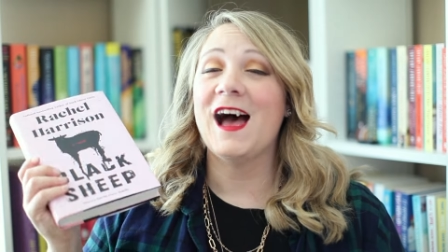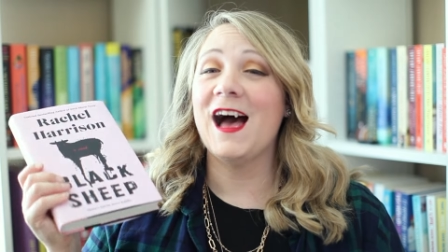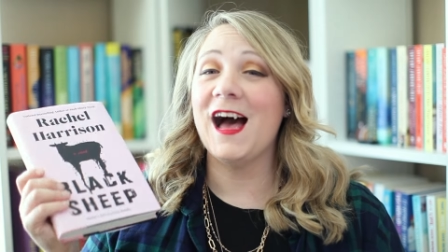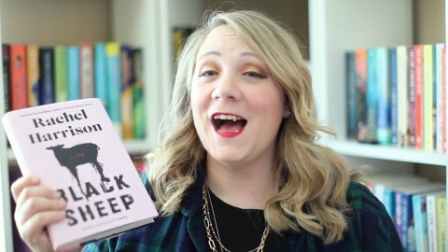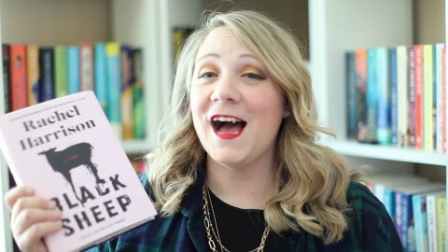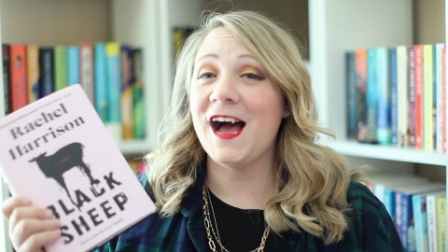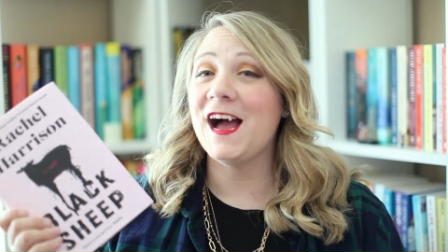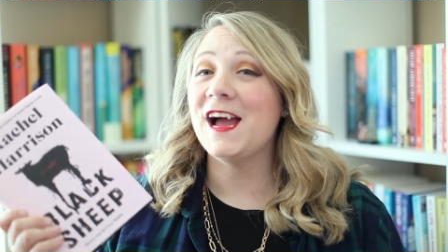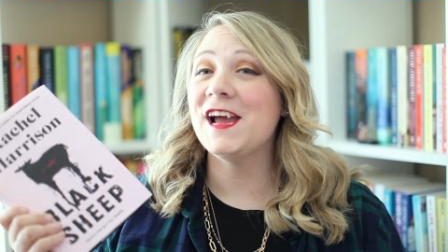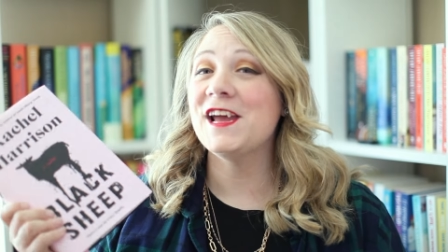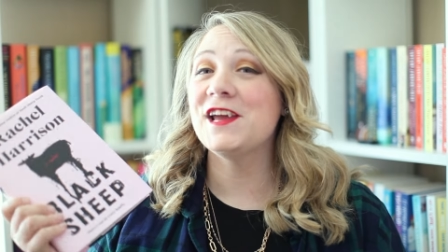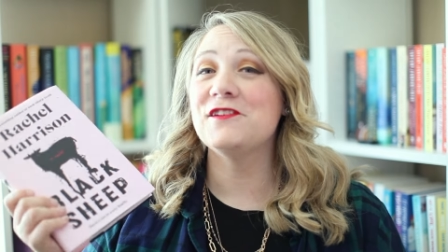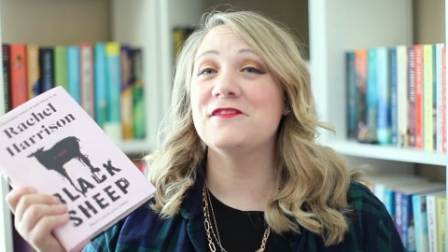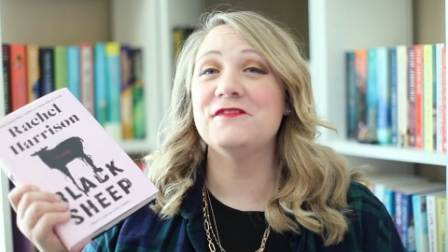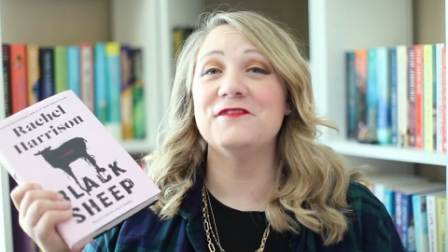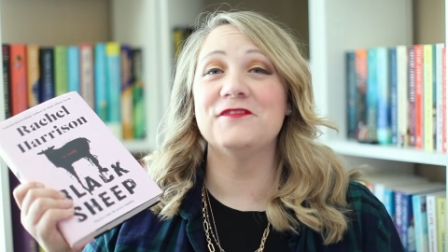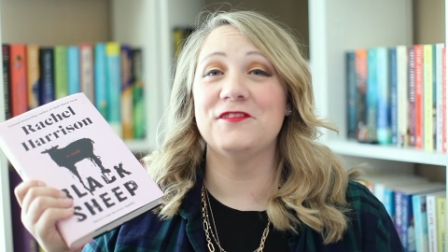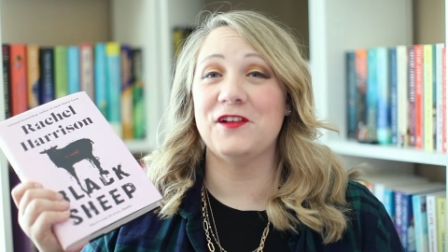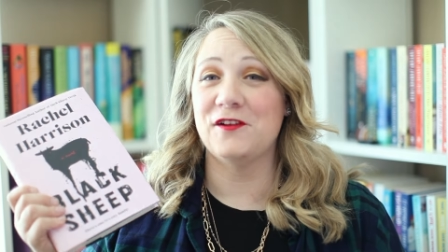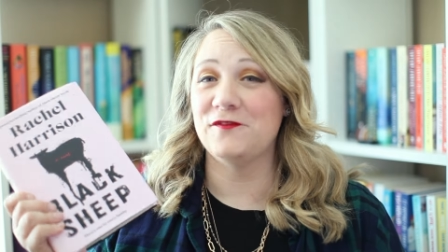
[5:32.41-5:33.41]

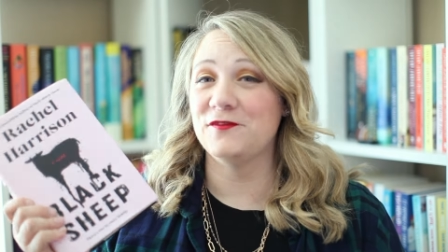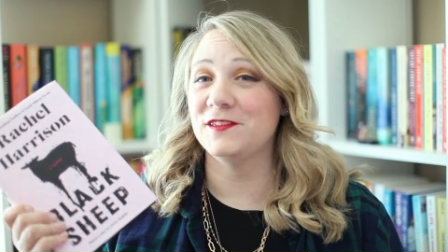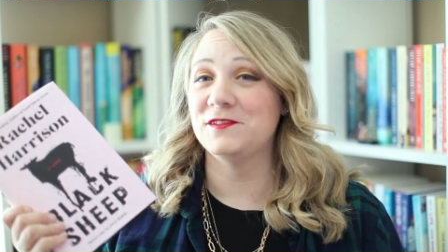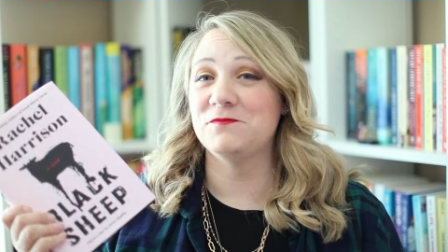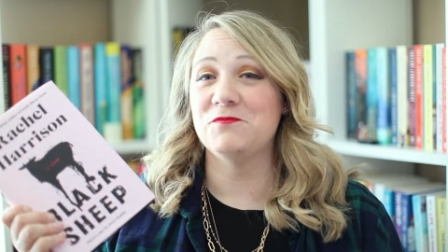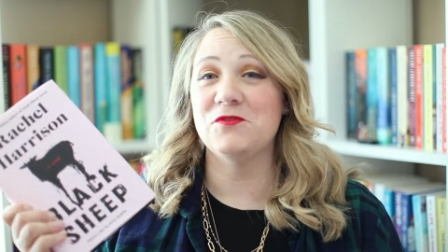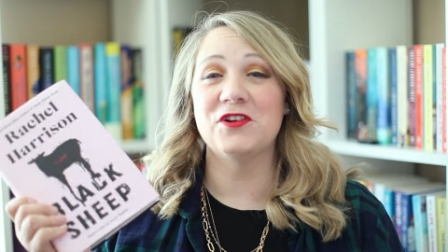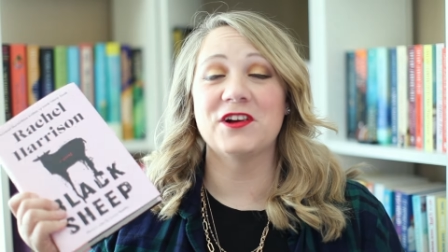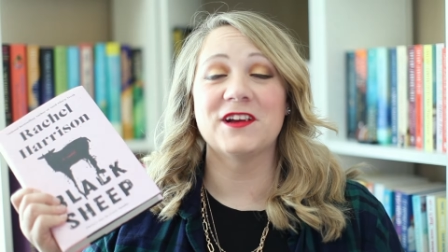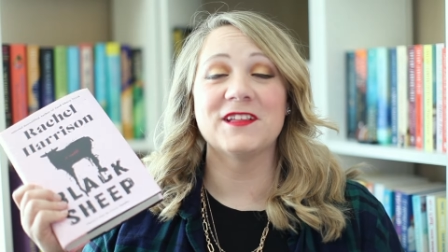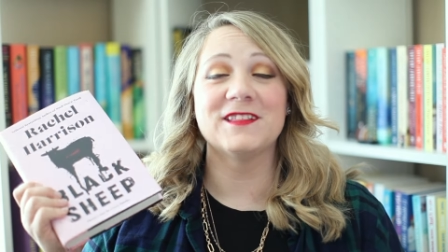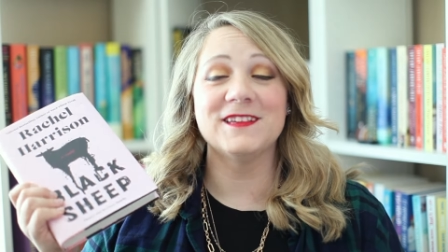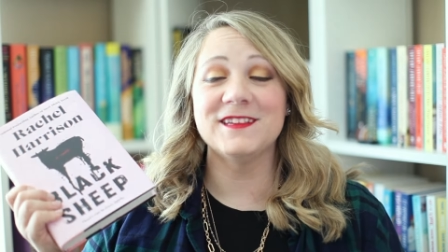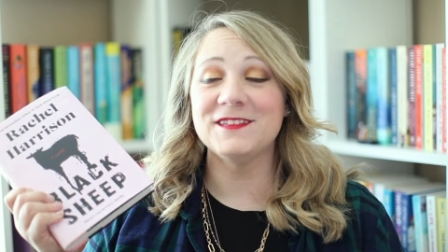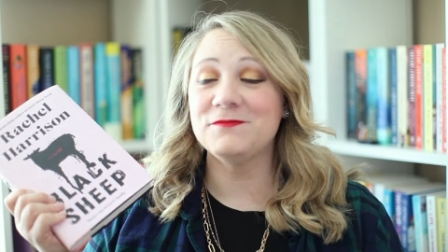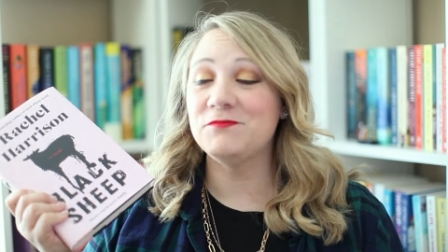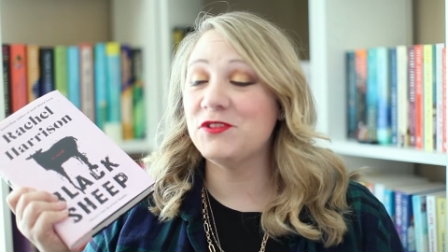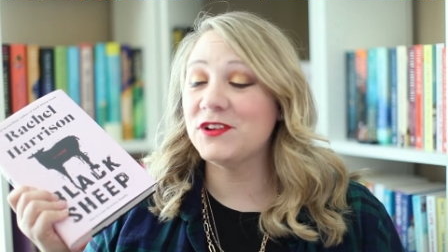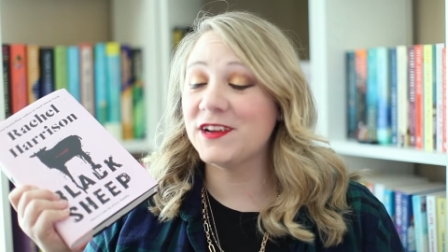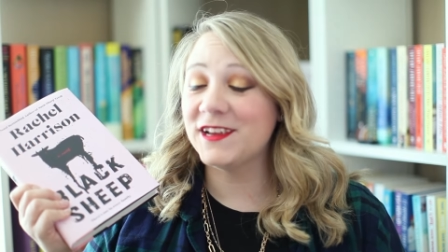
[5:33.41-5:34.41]
I love this book.
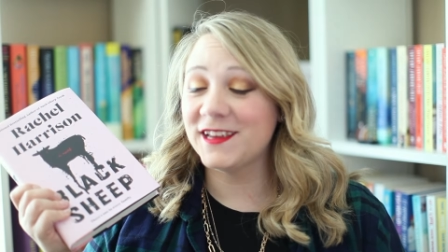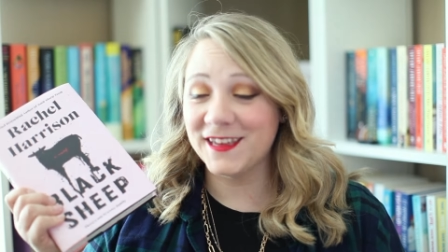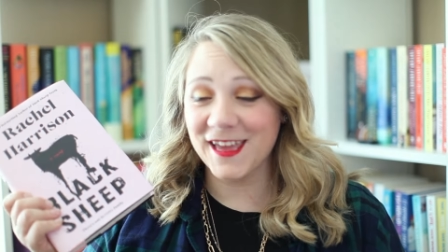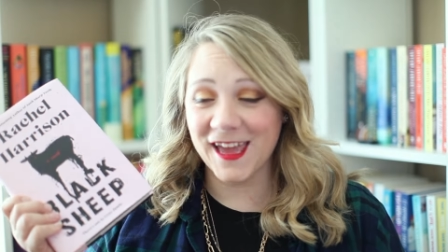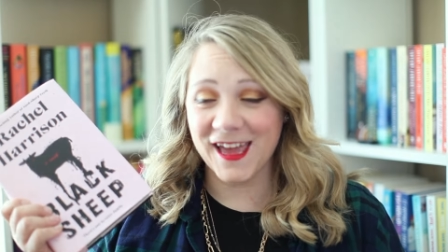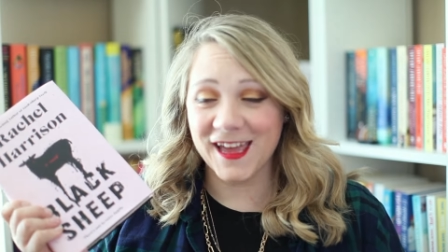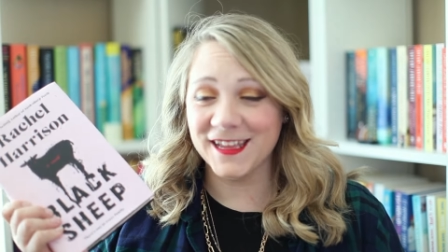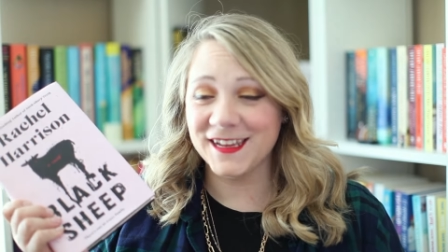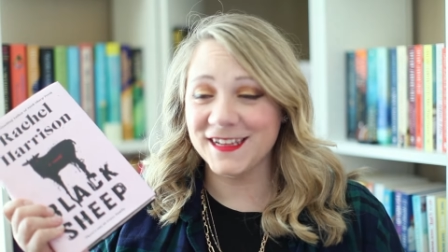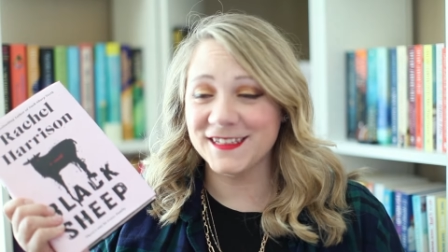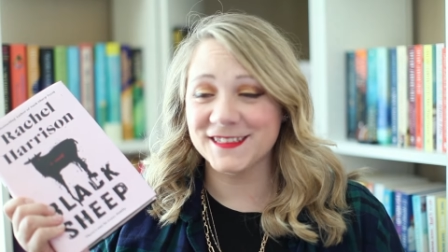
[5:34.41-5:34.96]
This book, again,